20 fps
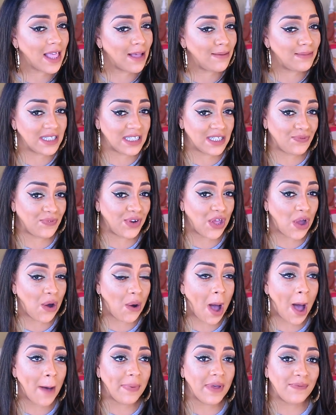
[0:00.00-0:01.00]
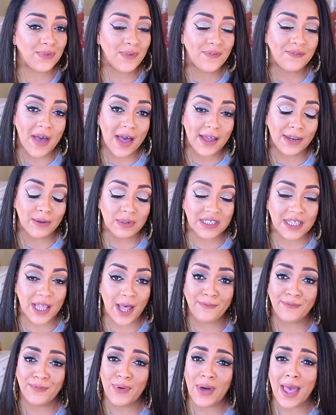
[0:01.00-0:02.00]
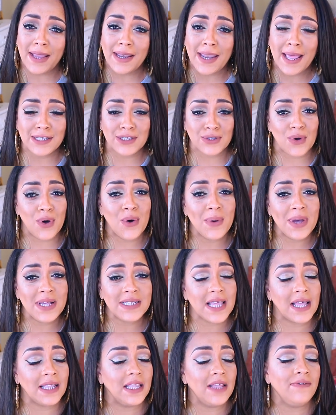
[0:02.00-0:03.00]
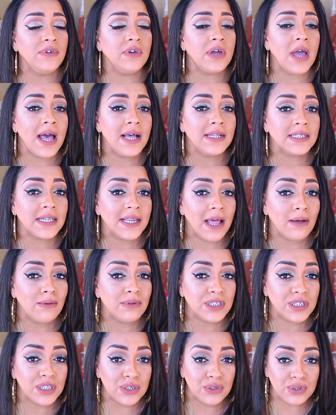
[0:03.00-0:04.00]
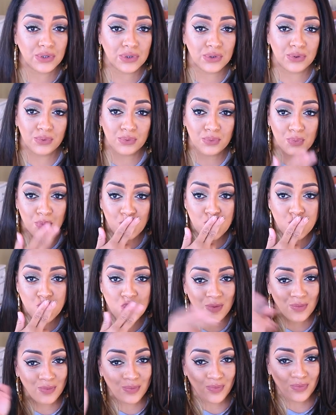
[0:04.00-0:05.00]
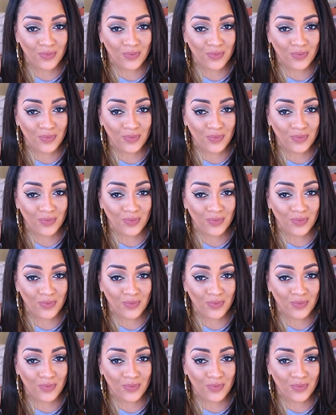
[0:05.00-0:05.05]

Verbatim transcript: Thumbs this video up if you found it was helpful. And as always, I love you guys and I will see you soon.